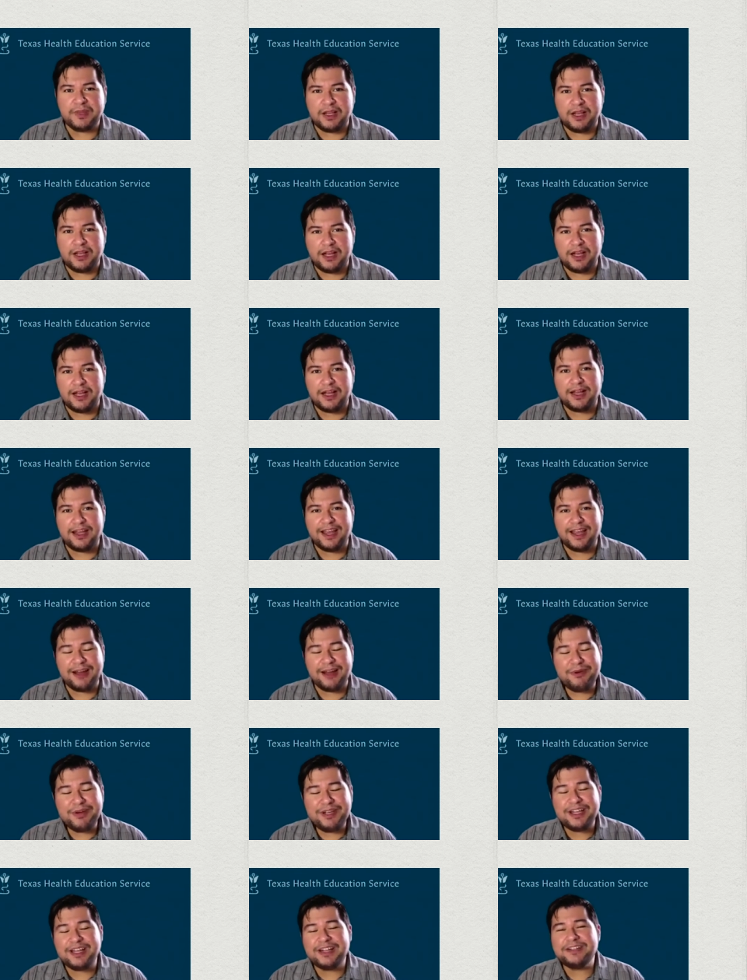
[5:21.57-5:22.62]
Uh, how
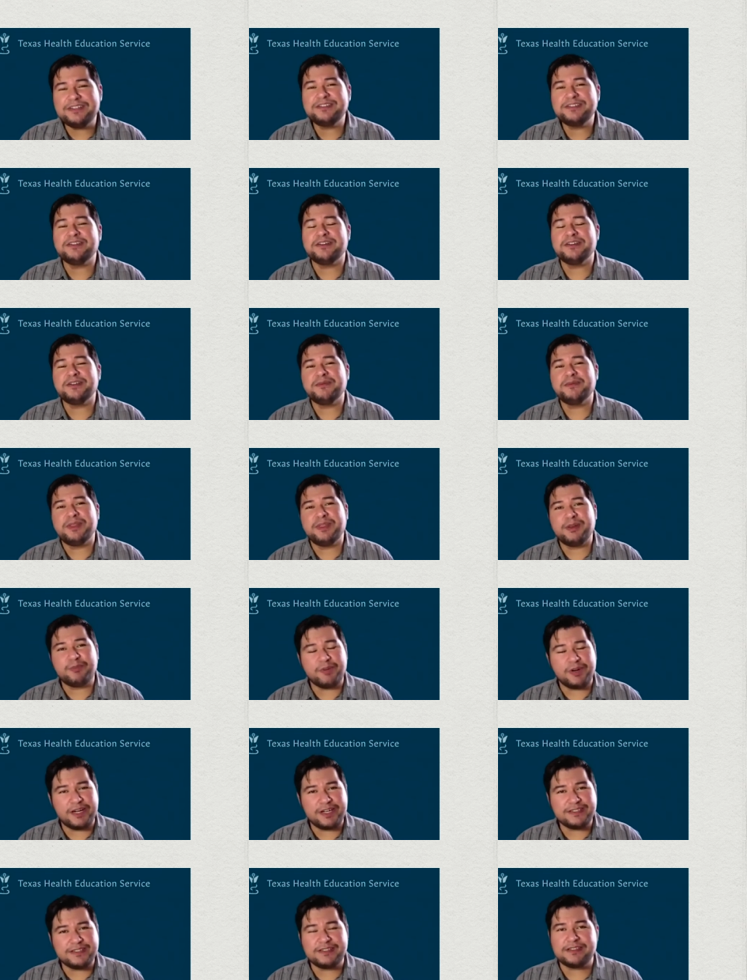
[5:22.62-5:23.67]
engaged are you with the
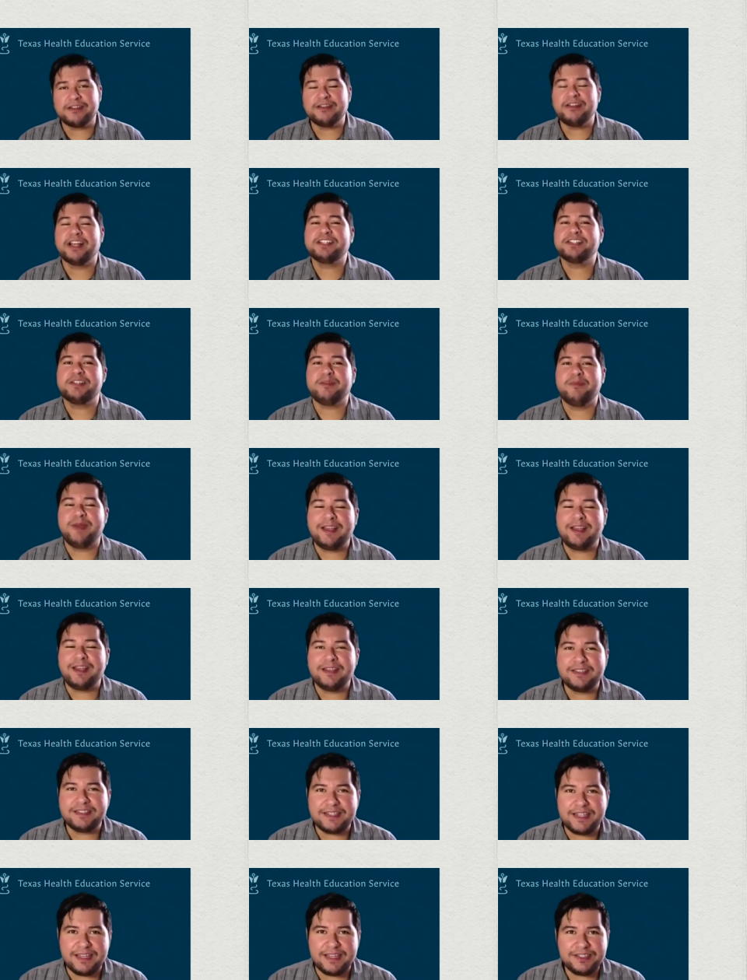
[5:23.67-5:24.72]
process? Are you actually paying
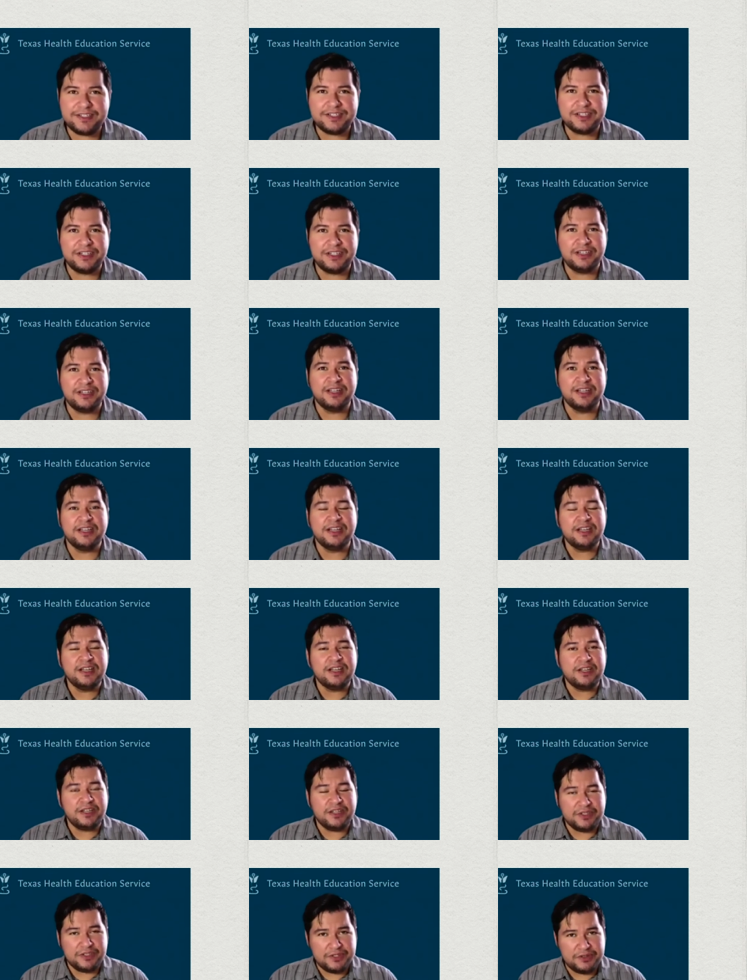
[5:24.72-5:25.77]
attention?
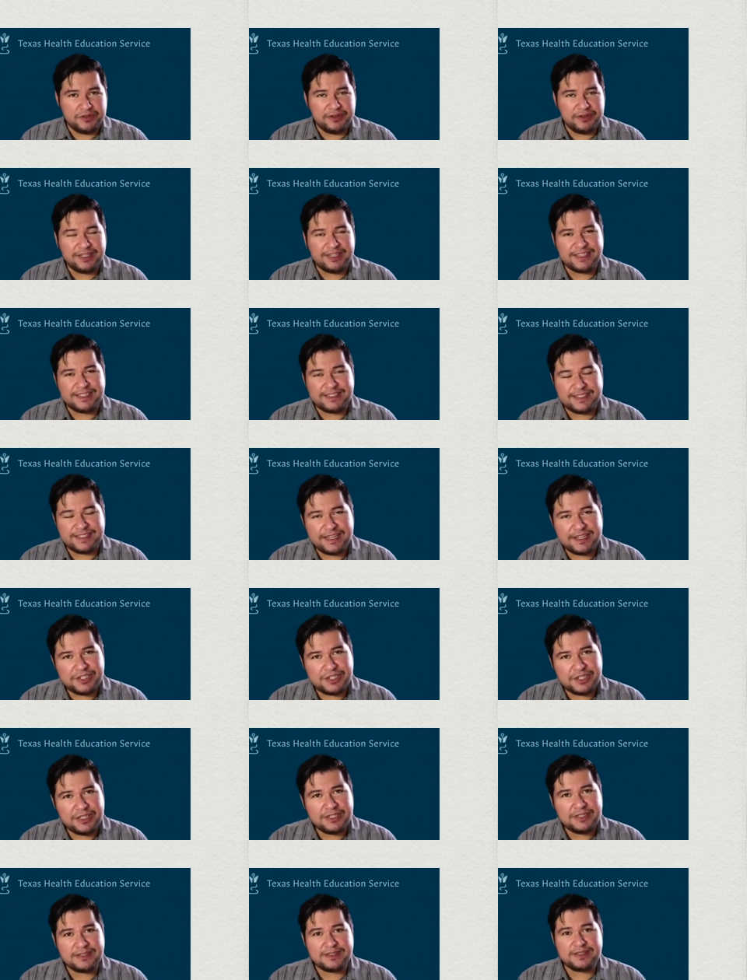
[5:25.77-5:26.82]
during the
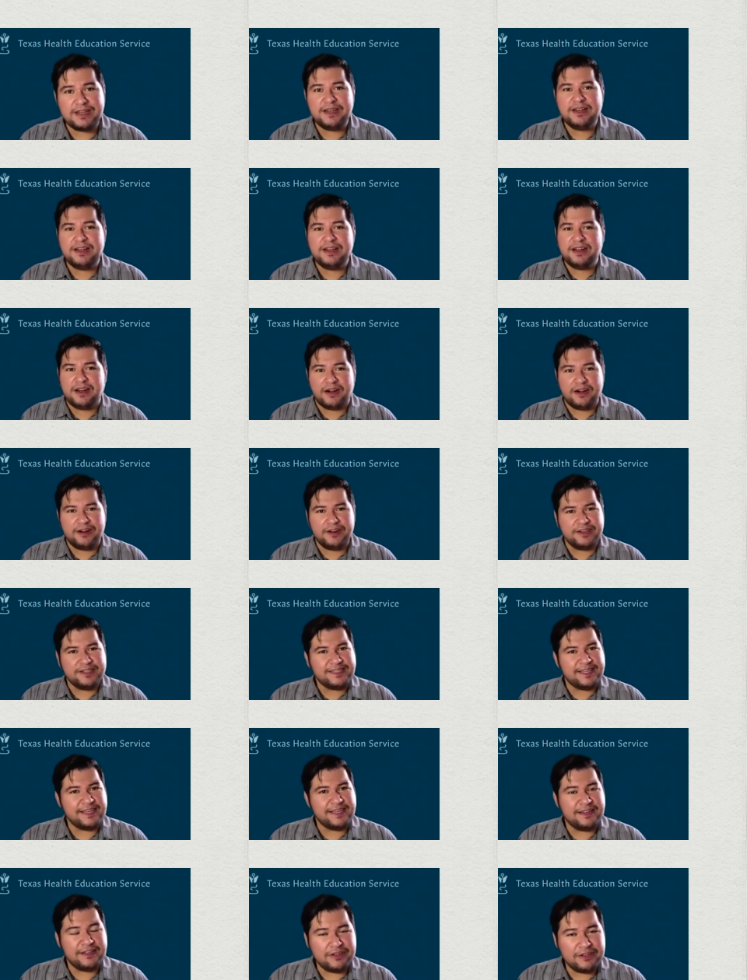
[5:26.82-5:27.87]
sessions? Are you
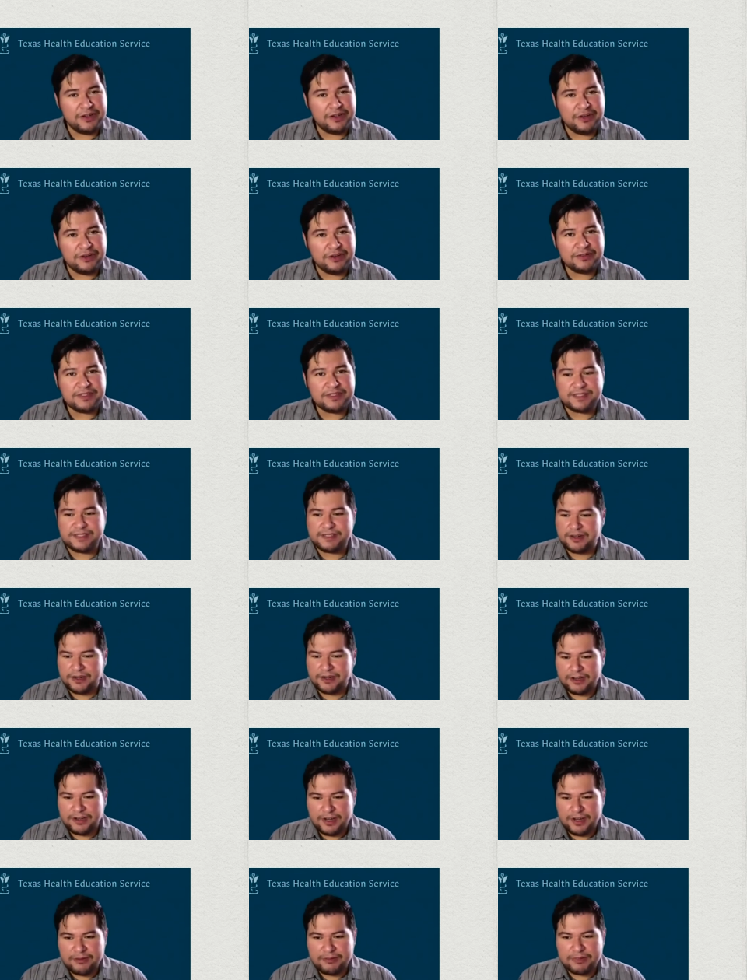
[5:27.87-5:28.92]
taking notes? Are
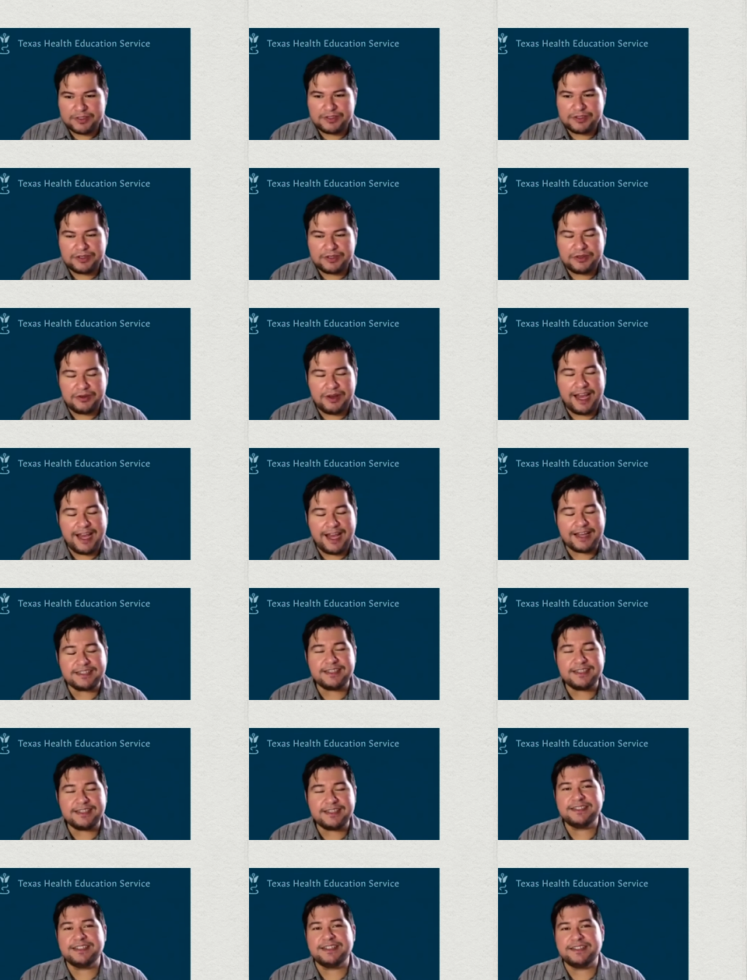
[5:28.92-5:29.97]
you able to
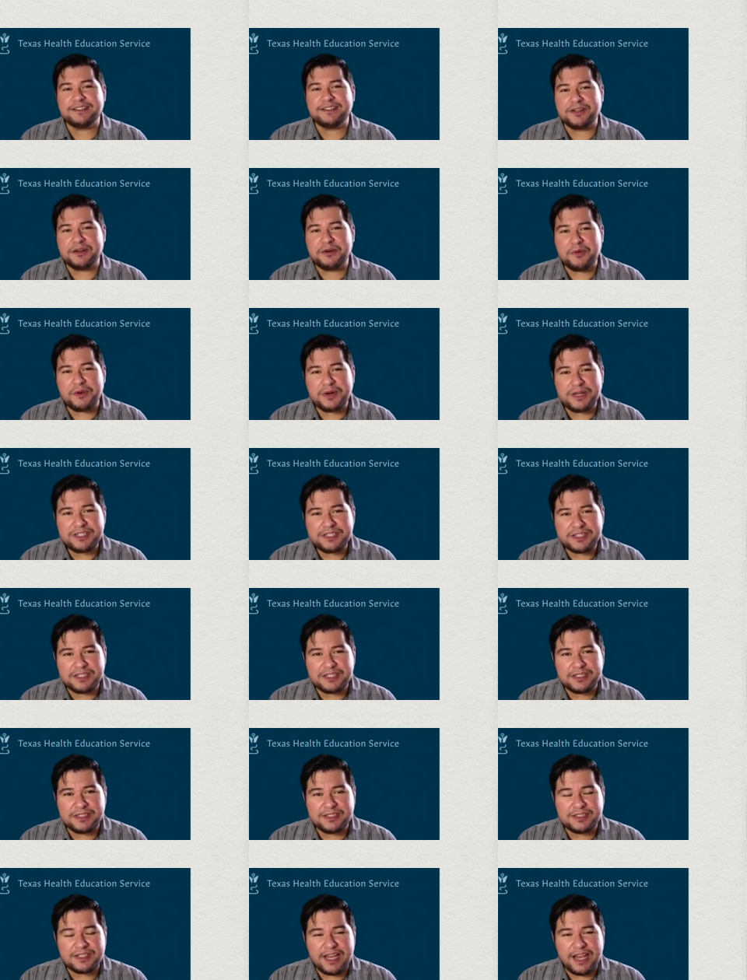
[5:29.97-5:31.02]
ask intelligent
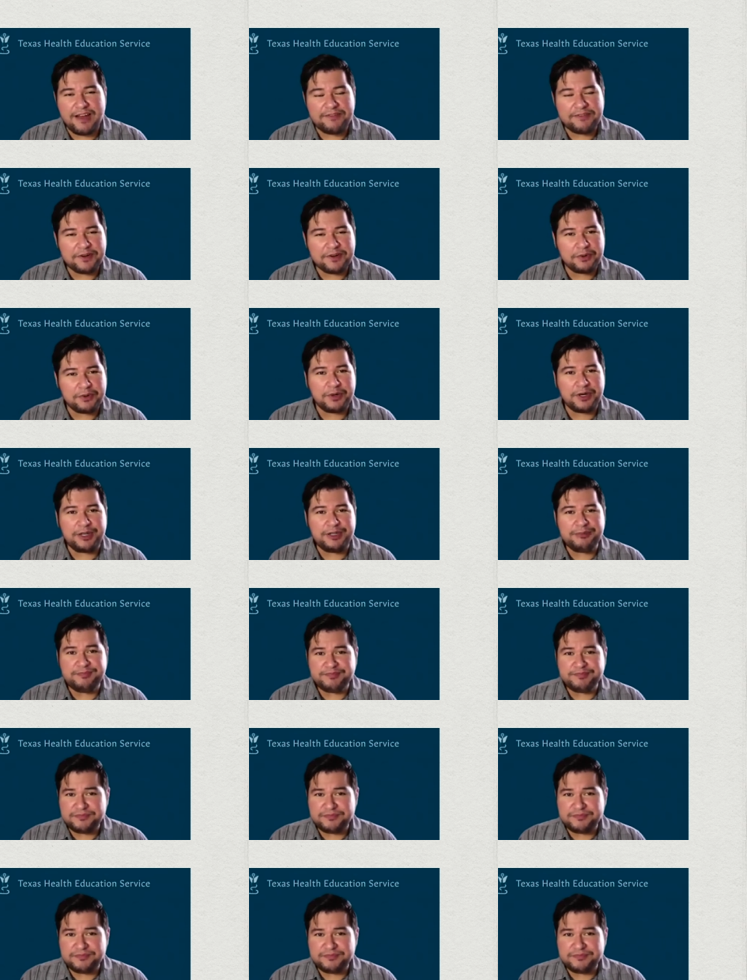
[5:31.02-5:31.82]
questions afterward?